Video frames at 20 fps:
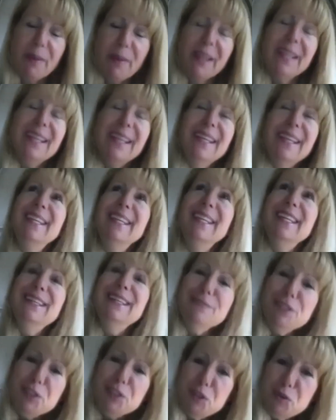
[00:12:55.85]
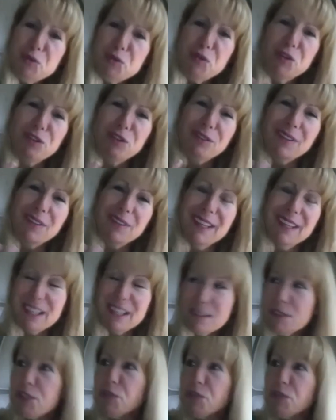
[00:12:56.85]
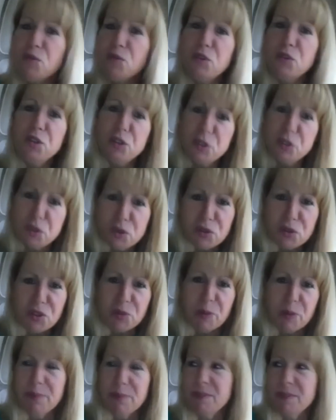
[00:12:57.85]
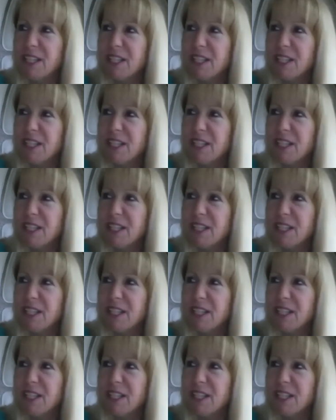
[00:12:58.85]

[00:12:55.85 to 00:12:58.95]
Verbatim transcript: It, it gives you it gives you goosebumps.